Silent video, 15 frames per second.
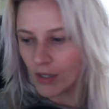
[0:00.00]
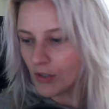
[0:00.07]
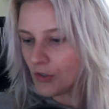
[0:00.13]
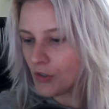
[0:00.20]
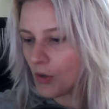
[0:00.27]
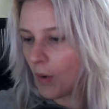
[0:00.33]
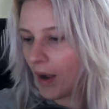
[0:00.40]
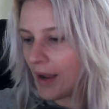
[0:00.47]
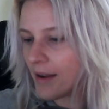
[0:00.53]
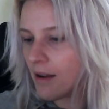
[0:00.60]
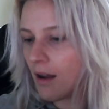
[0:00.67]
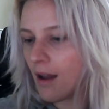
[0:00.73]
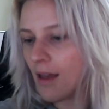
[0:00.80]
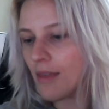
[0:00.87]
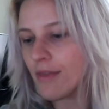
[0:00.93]
So I
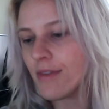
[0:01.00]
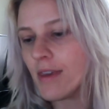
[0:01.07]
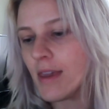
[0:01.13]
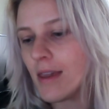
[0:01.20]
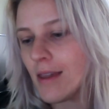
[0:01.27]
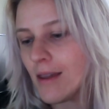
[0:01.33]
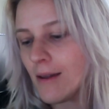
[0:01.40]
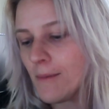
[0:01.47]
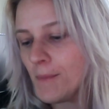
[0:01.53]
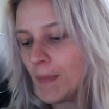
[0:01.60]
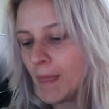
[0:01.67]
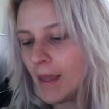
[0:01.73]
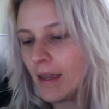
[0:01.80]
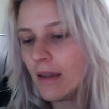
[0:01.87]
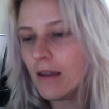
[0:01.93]
got the
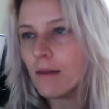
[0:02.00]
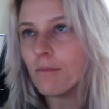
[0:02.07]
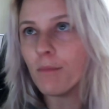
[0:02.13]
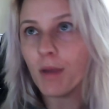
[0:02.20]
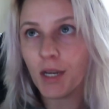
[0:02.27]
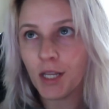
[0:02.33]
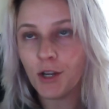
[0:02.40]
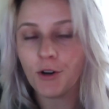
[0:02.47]
mini